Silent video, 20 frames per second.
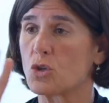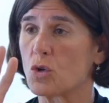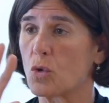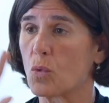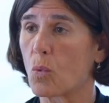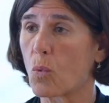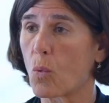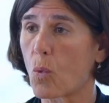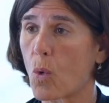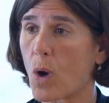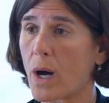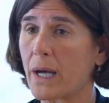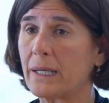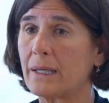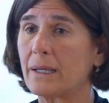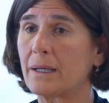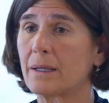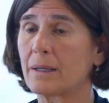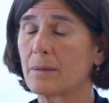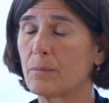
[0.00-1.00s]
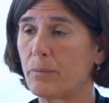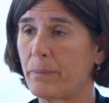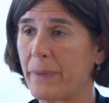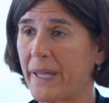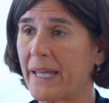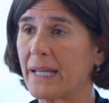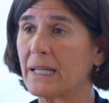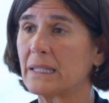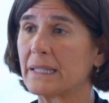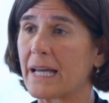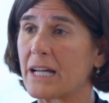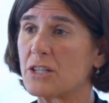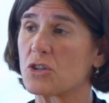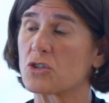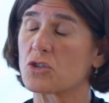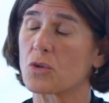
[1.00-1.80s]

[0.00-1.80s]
to one big ledger.